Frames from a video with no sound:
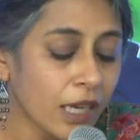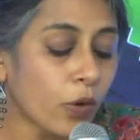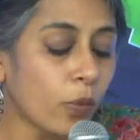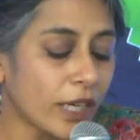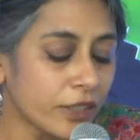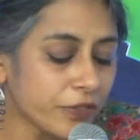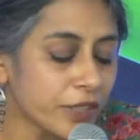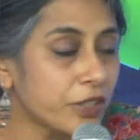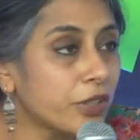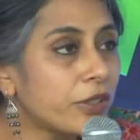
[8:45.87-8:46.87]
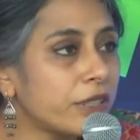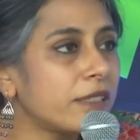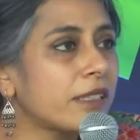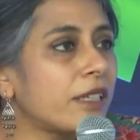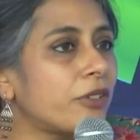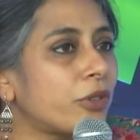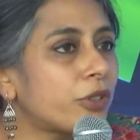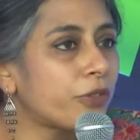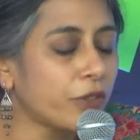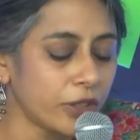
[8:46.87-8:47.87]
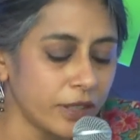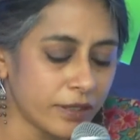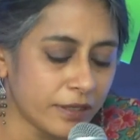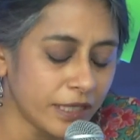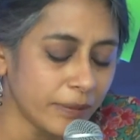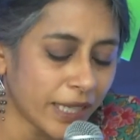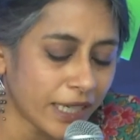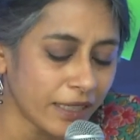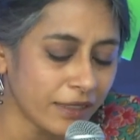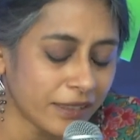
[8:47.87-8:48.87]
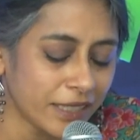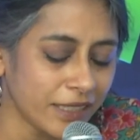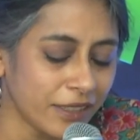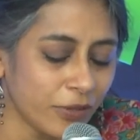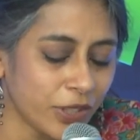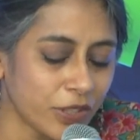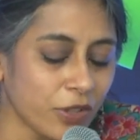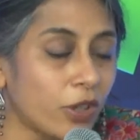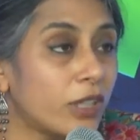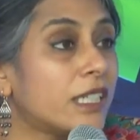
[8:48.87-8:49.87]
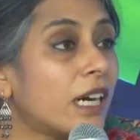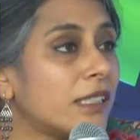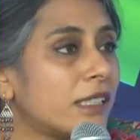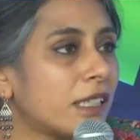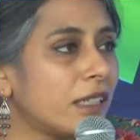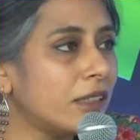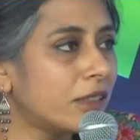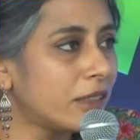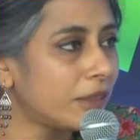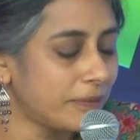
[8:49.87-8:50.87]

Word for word: One of the stories I wrote for this tea bag thing was called Dancing Girl.